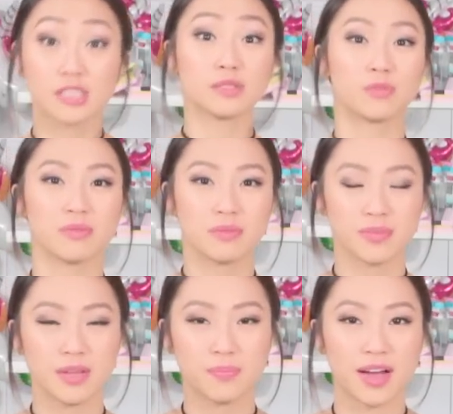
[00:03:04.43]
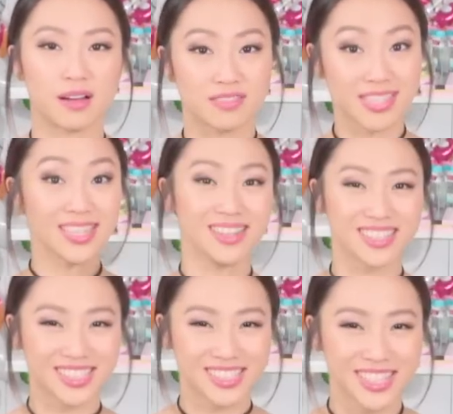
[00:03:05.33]
It's probably part of
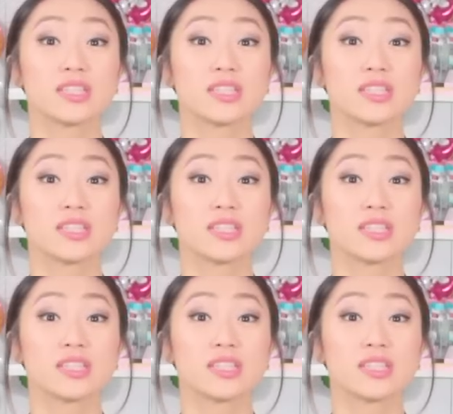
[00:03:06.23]
Singlish.